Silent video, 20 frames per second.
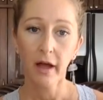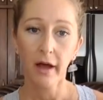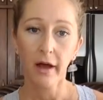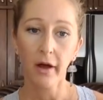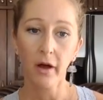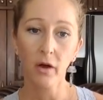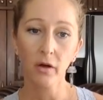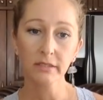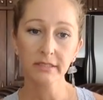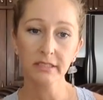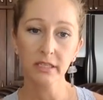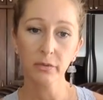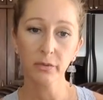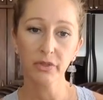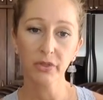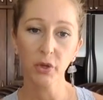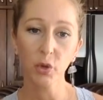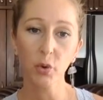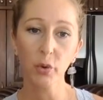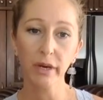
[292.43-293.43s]
Also with
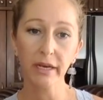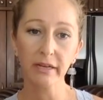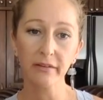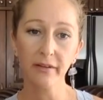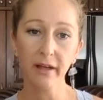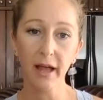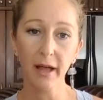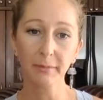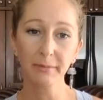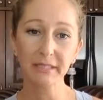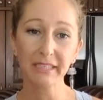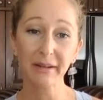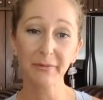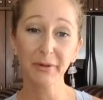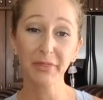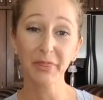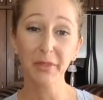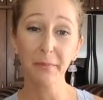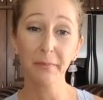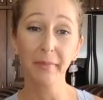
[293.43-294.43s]
the Queen of Cups,
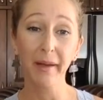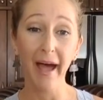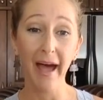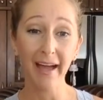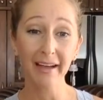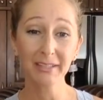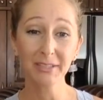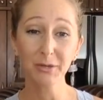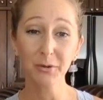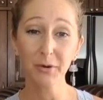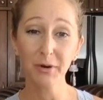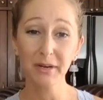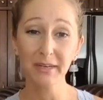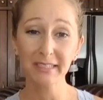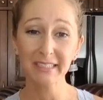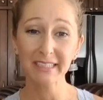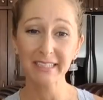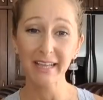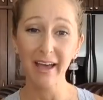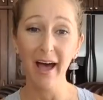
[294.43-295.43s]
with the back
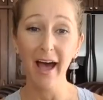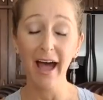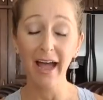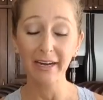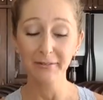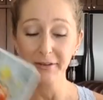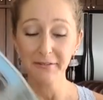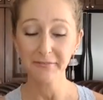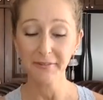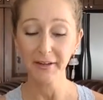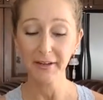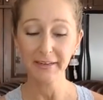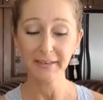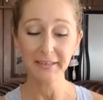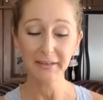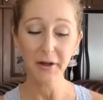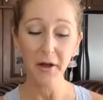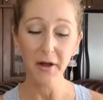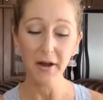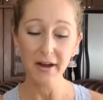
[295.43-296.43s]
towards the Hierophant
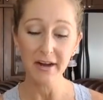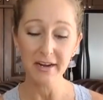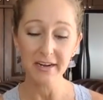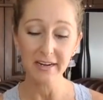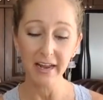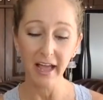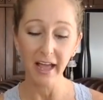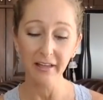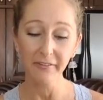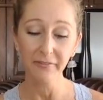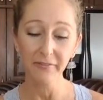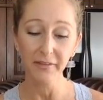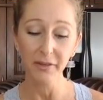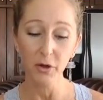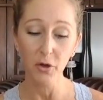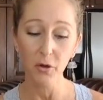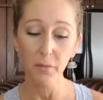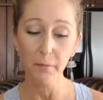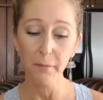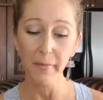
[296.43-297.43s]
card, I
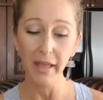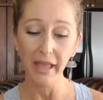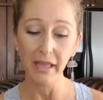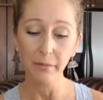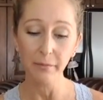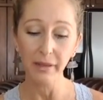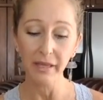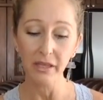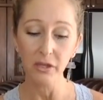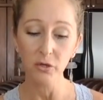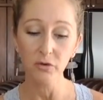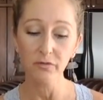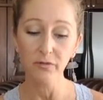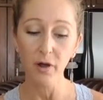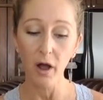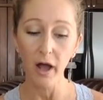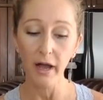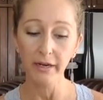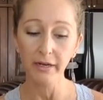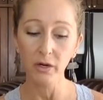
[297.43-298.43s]
feel maybe you've
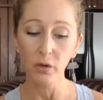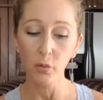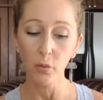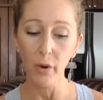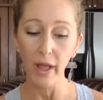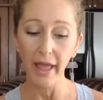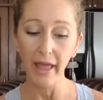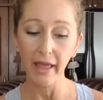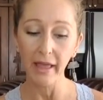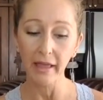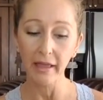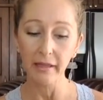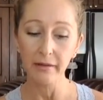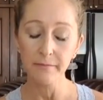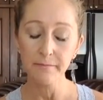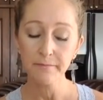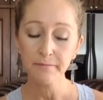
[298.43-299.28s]
gotten away.